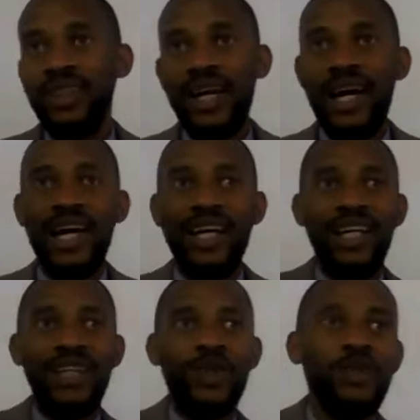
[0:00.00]

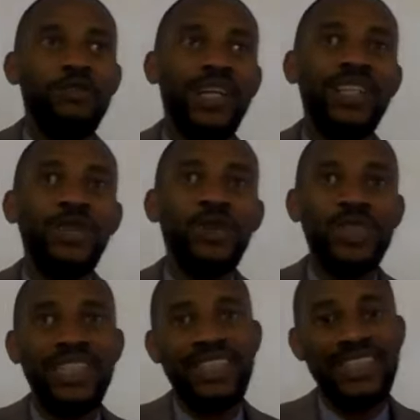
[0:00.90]
I, I don't know if I can use
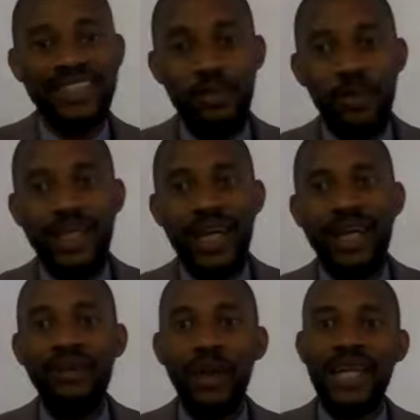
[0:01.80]
this as an example, but I,
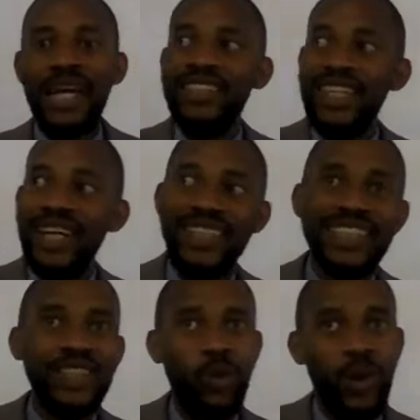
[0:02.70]
but ideally
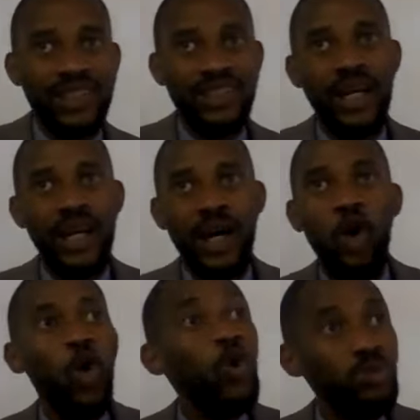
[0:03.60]
this is what
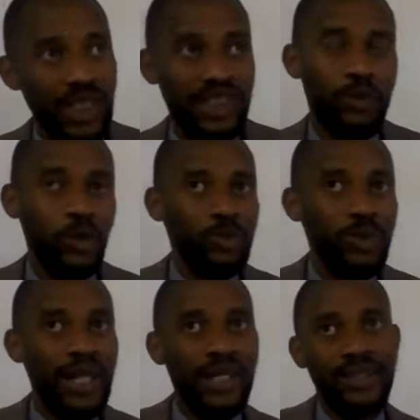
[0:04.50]
homes are supposed to
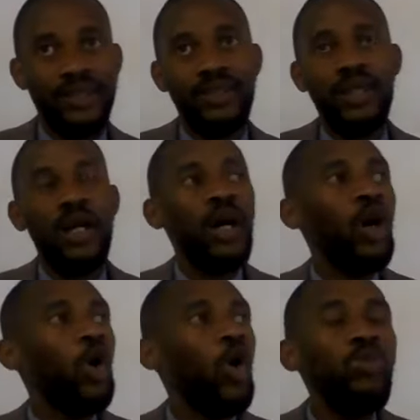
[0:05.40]
be like
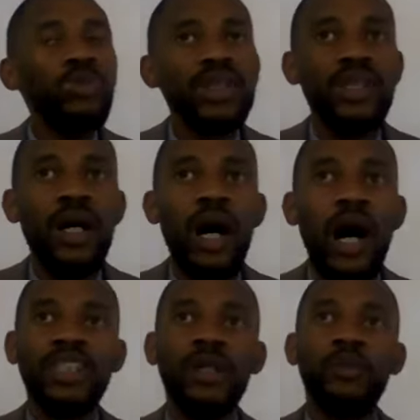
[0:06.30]
homes
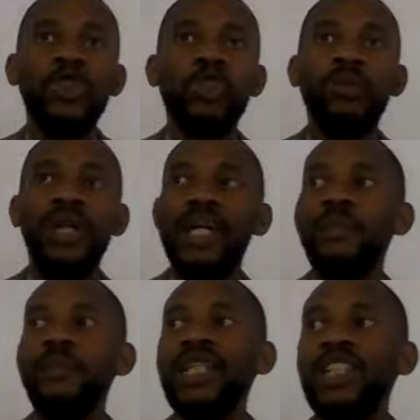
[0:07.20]
are supposed to be like a
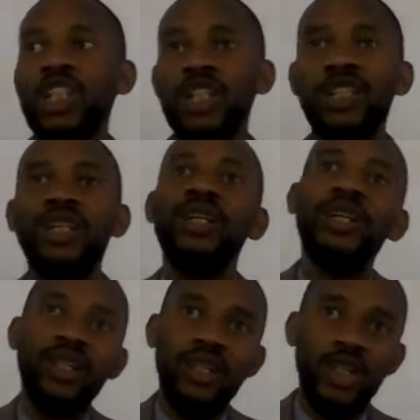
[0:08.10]
miniature
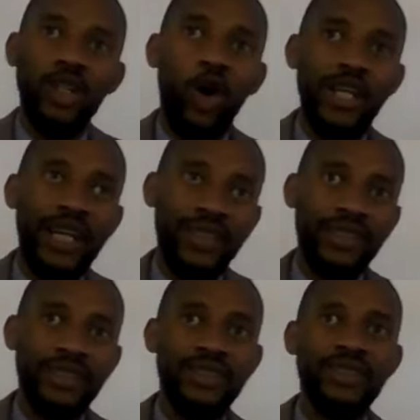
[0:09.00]
Godhead,
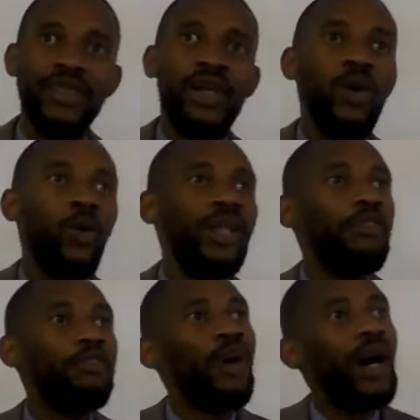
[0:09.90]
yes. where the
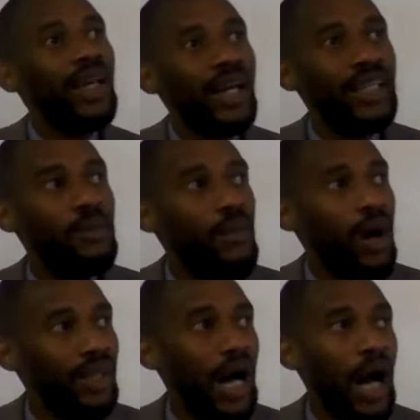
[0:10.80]
father and the
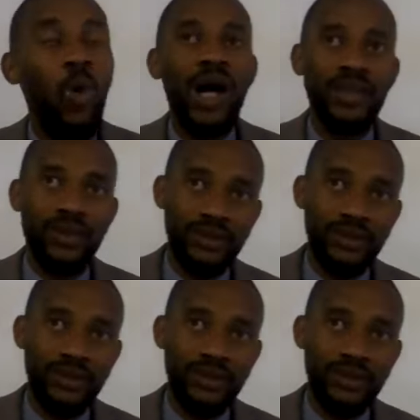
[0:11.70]
mother are one.